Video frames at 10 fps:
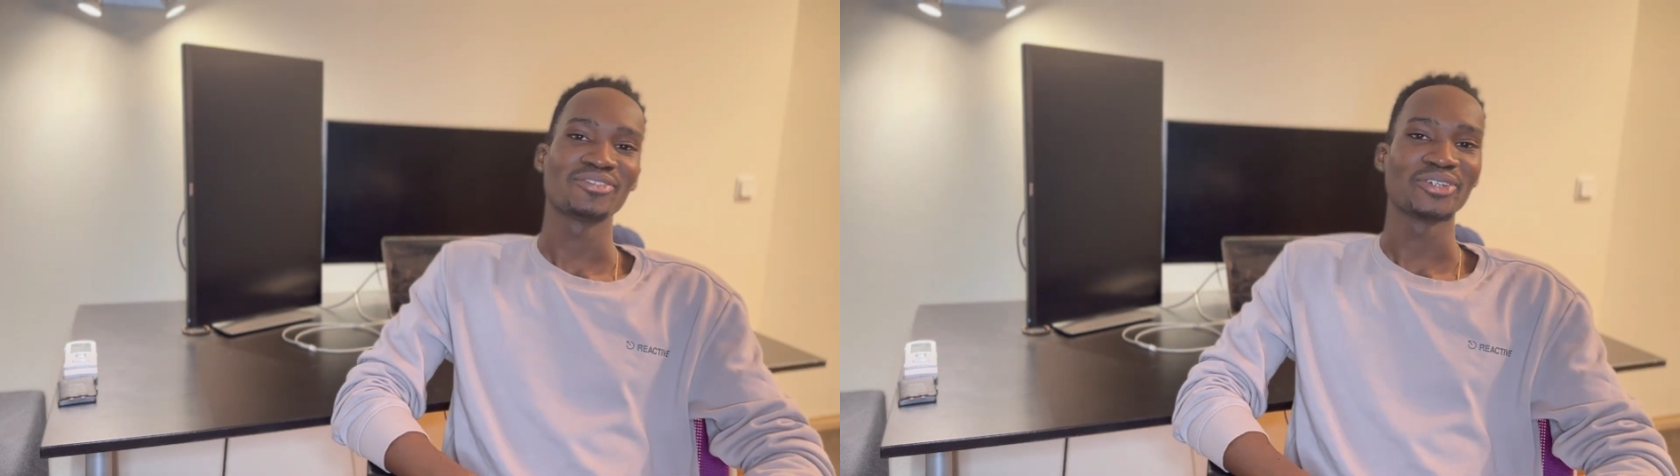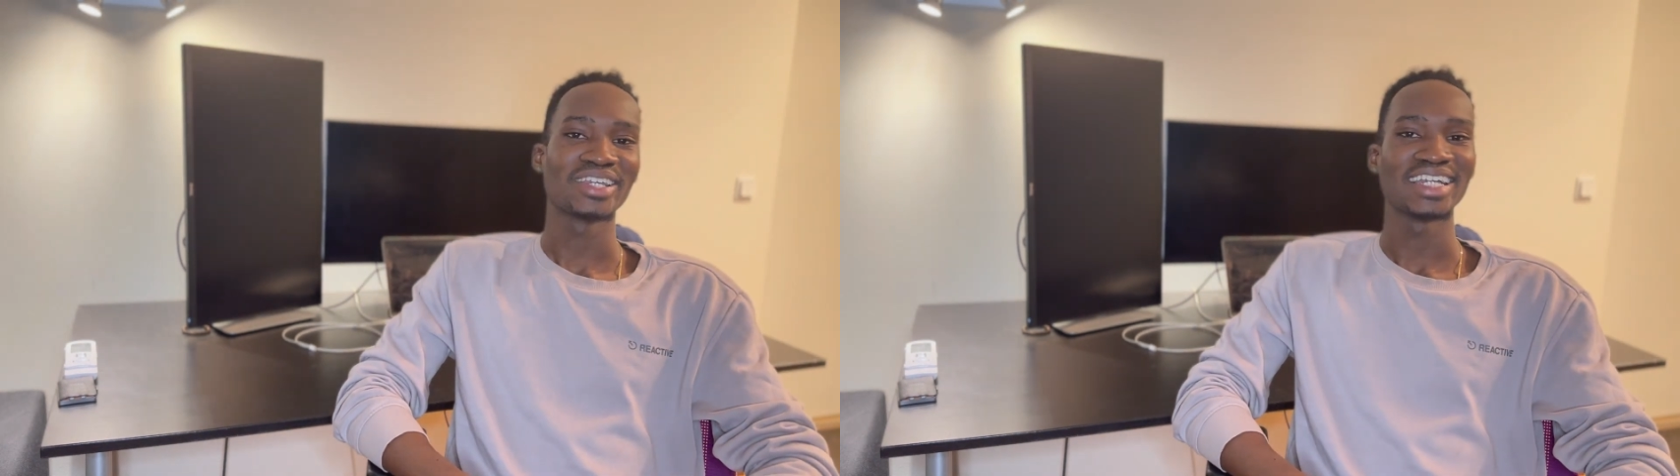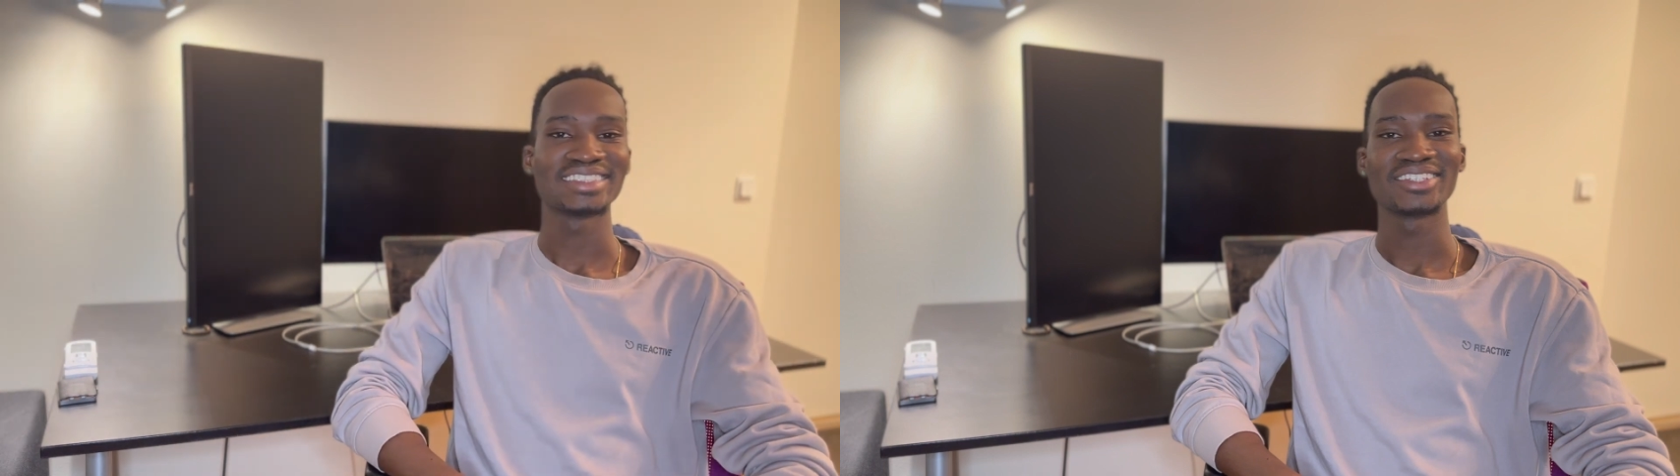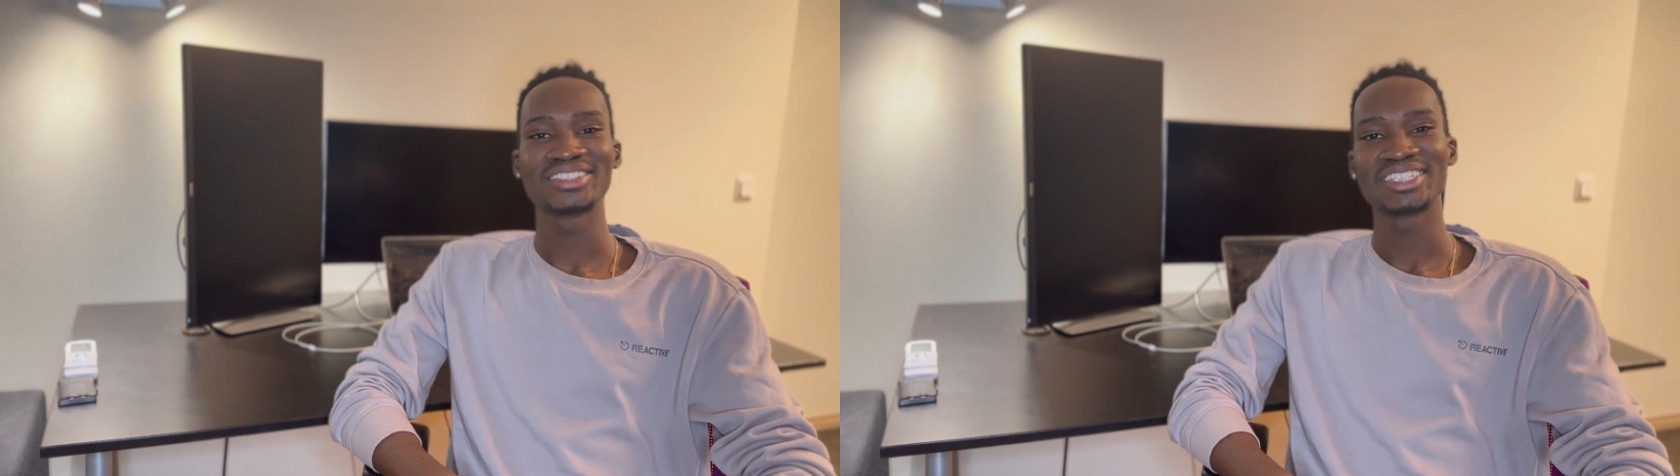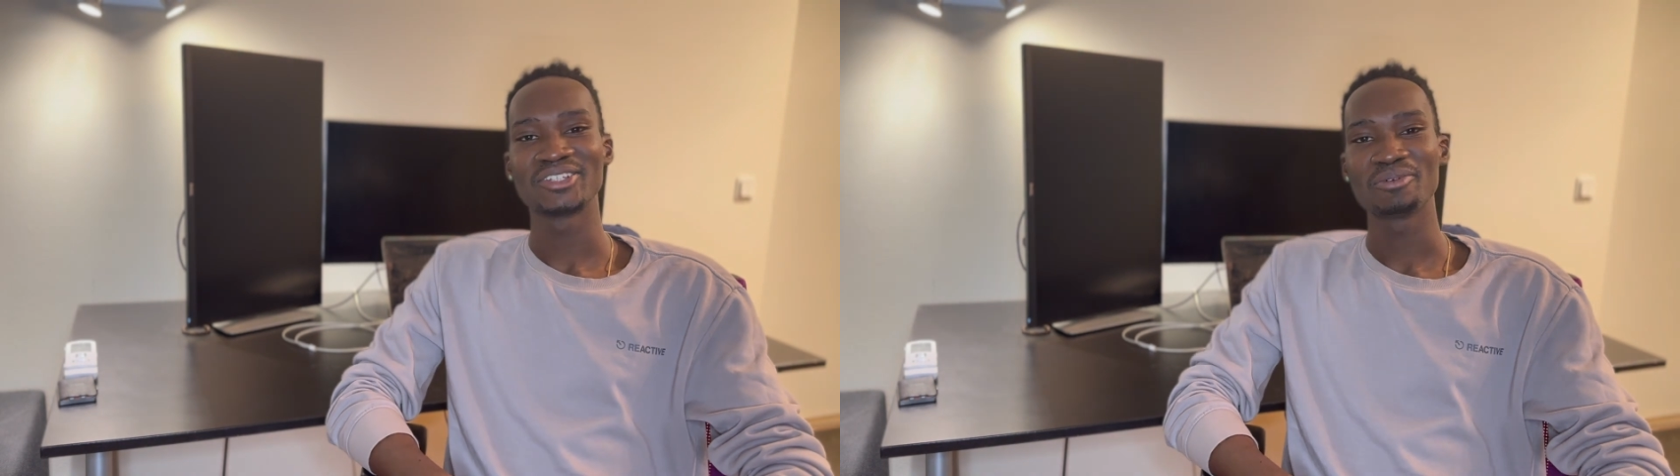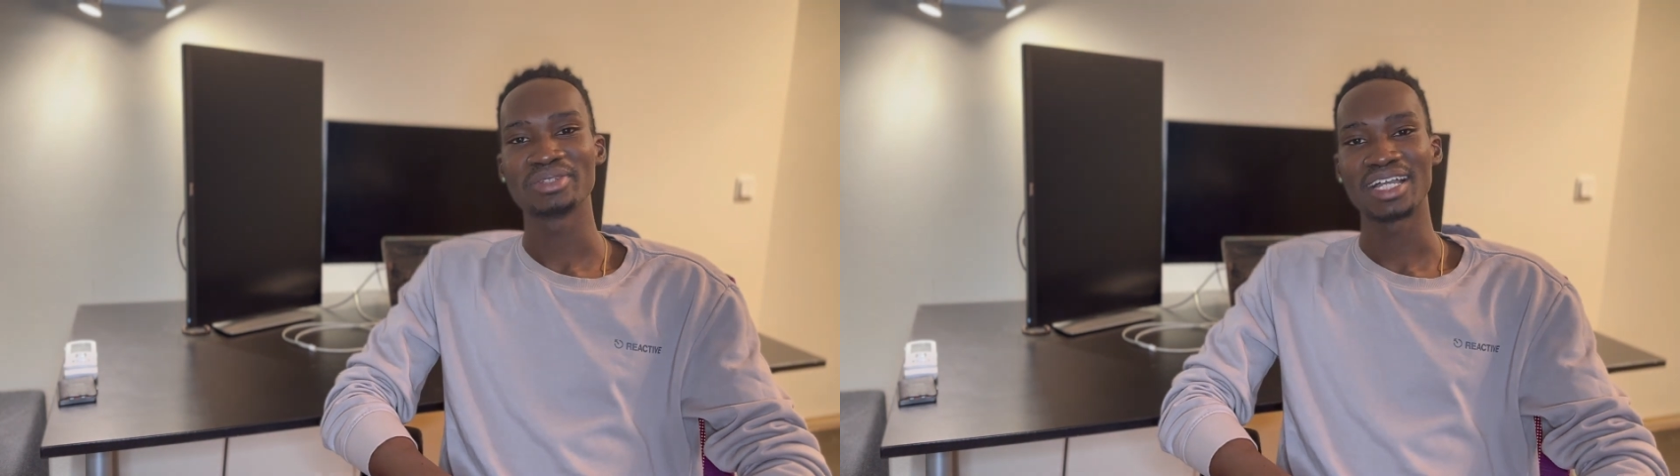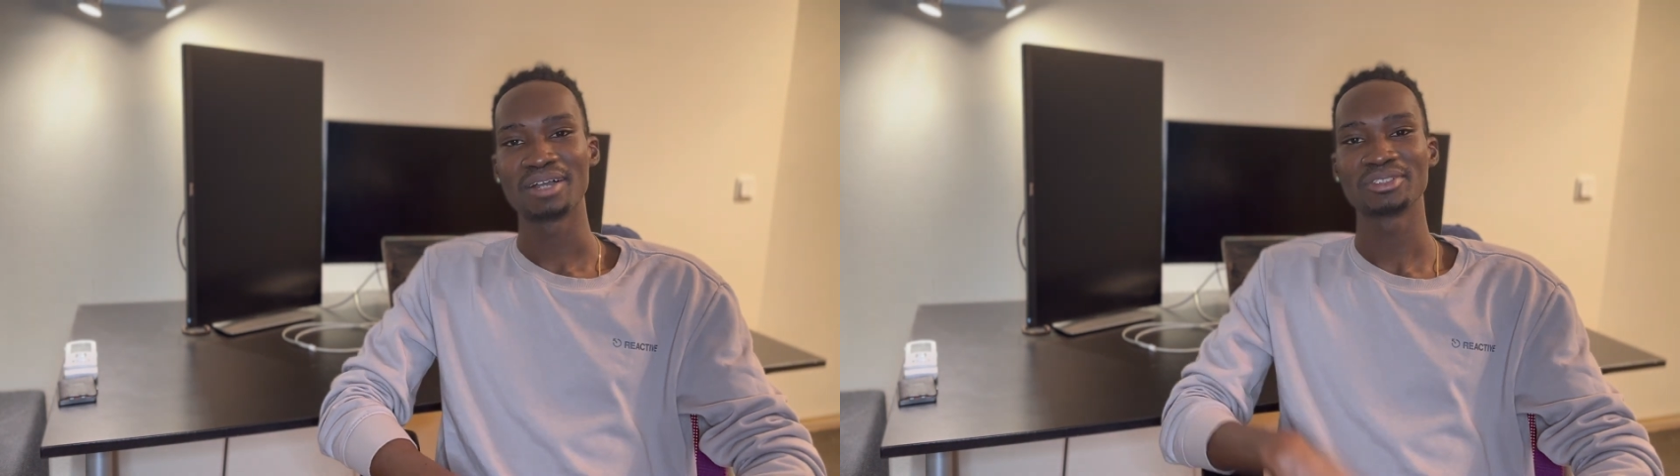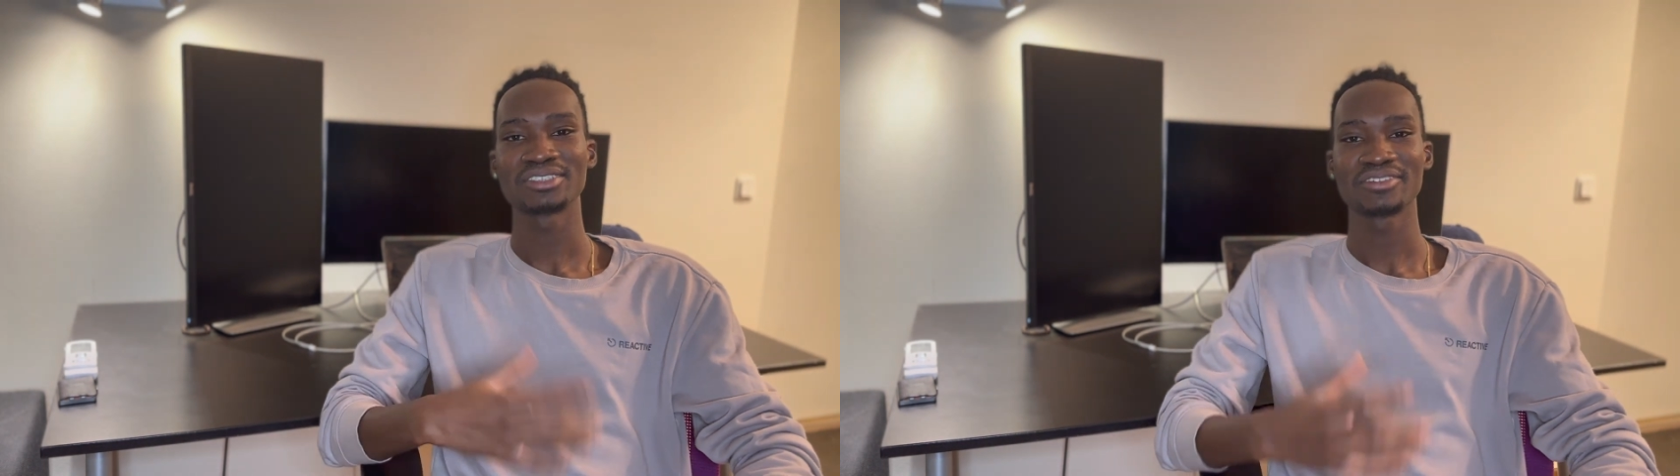For you guys that doesn't know me,
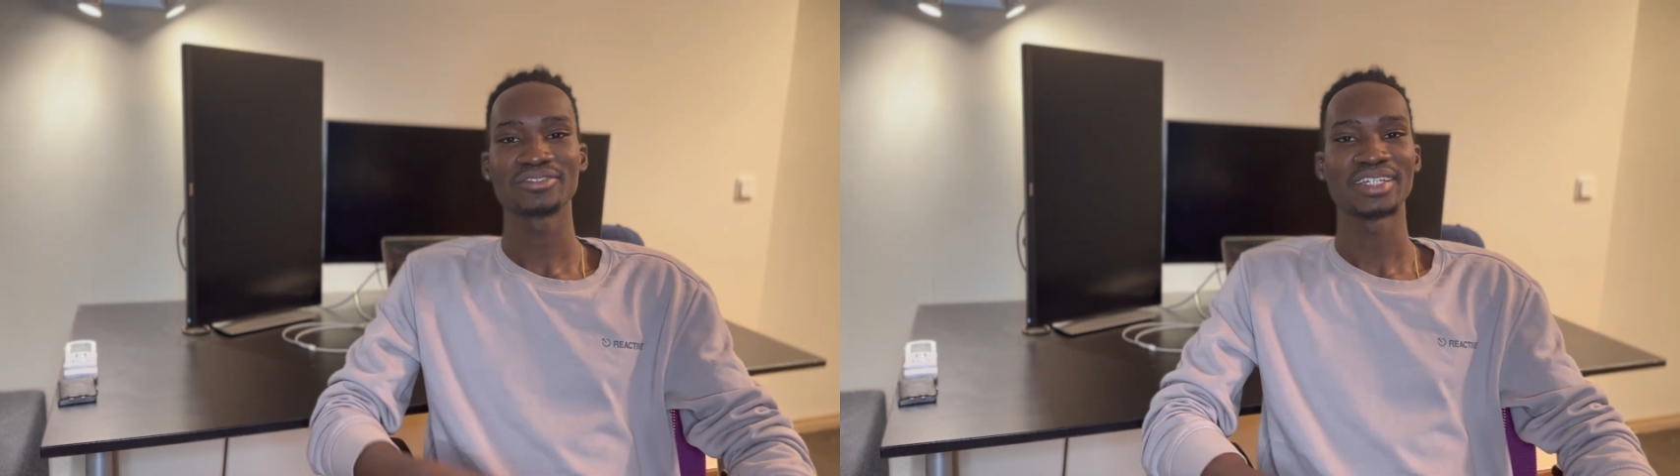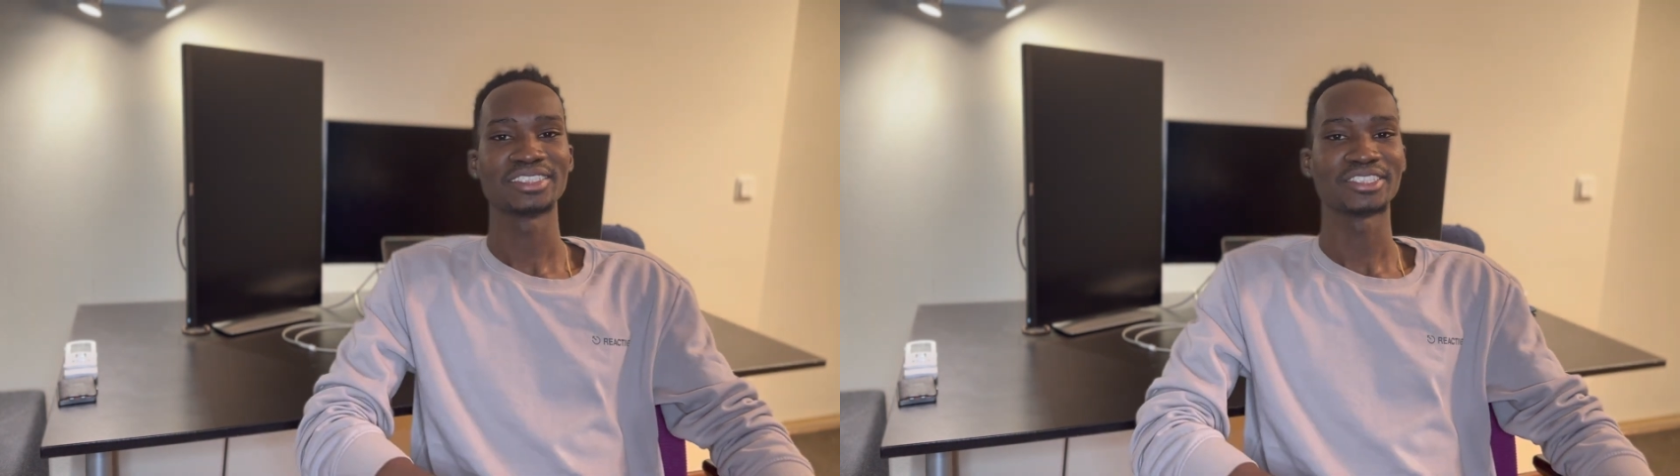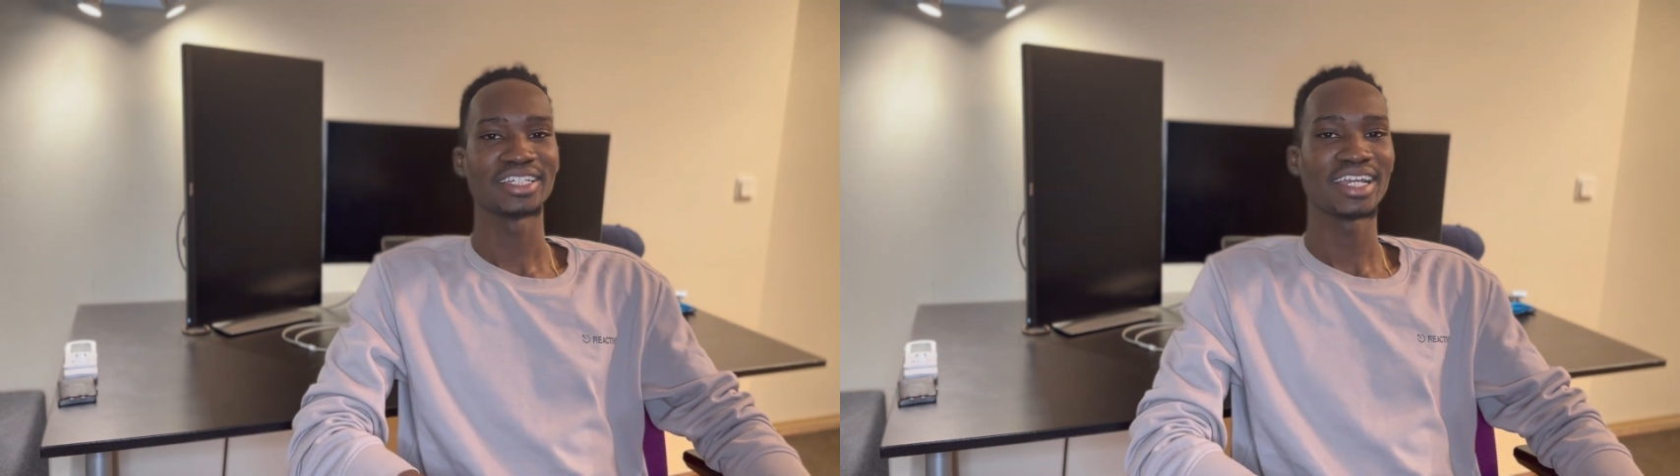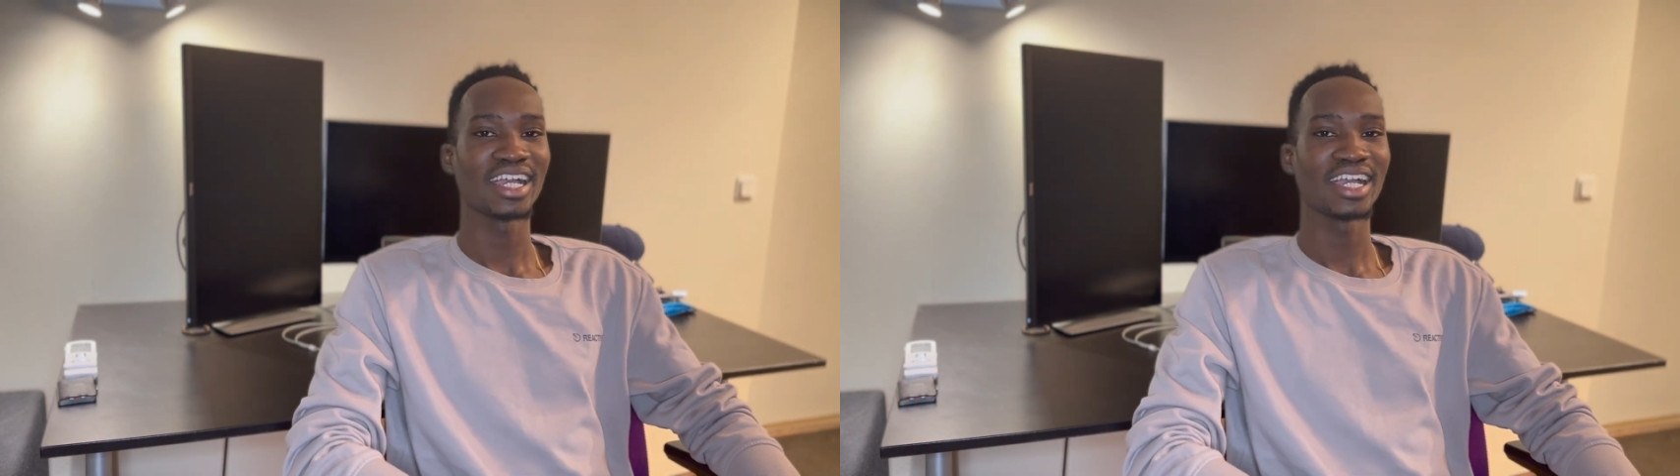I'm a software engineer.